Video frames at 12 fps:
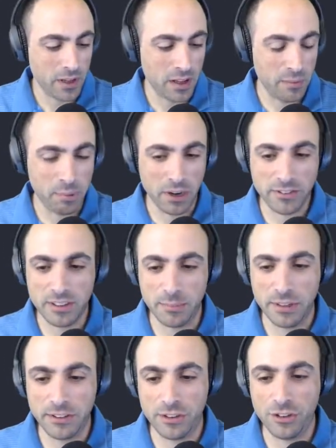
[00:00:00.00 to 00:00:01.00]
parsed the
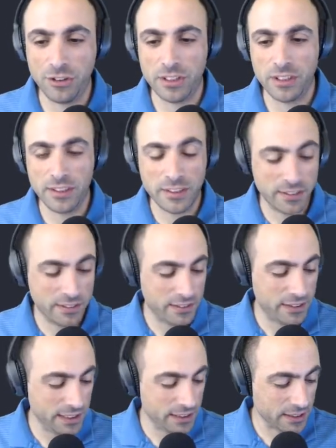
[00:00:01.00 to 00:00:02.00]
messages,
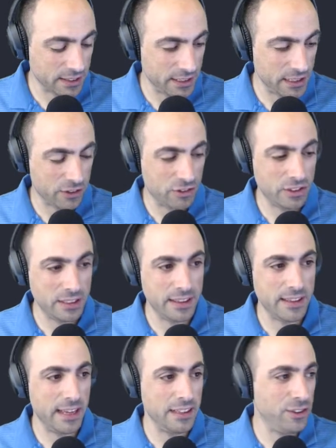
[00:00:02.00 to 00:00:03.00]
did the connection,
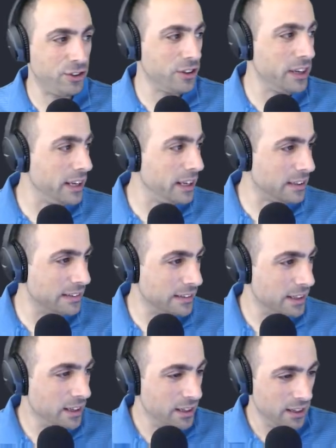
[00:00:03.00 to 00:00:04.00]
the handshakes,
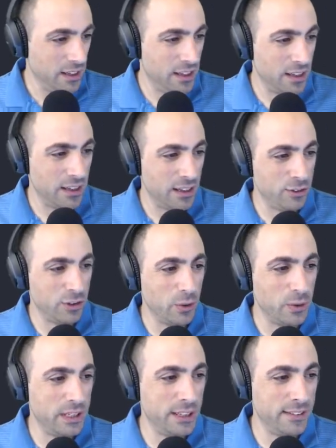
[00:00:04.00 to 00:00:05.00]

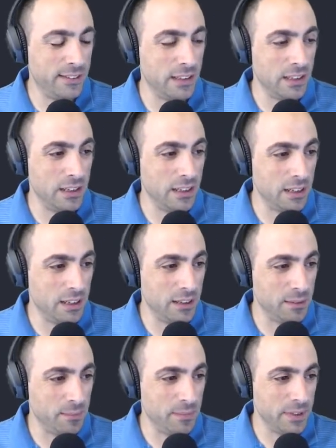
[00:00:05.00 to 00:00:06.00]
showed his
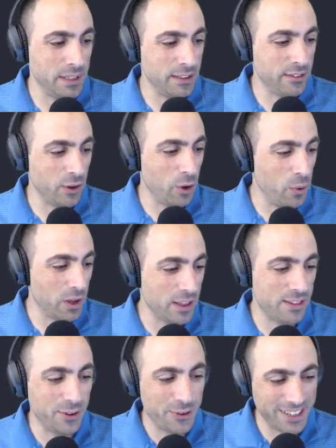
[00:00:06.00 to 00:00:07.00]

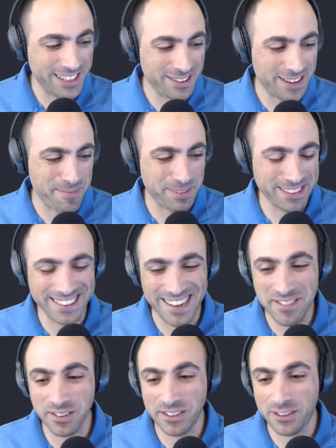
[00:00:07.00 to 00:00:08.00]
OAuth token a couple
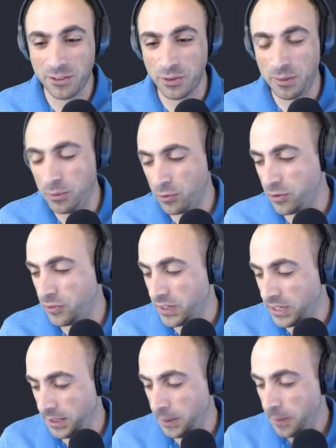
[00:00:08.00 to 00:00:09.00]
times on the stream, which was
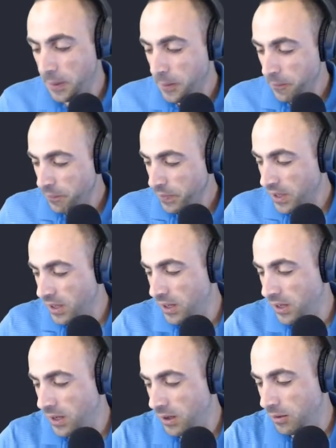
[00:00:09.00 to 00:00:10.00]
funny.
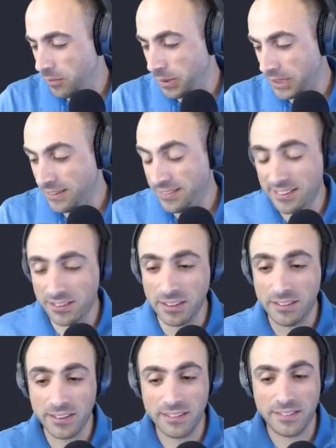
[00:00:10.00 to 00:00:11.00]
But this
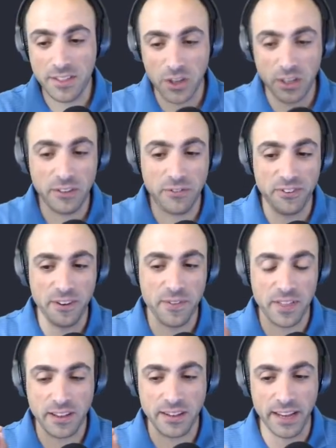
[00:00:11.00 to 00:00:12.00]
is his
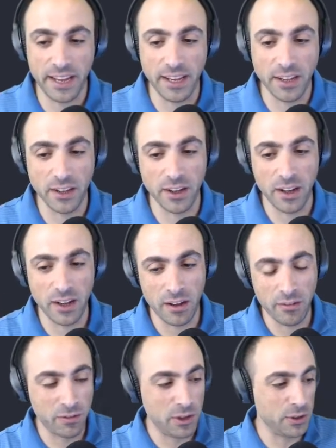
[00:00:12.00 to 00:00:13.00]
35th day
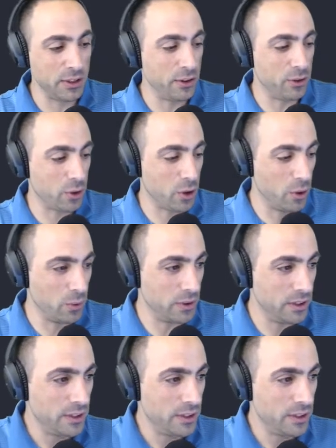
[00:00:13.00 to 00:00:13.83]
of learning to code.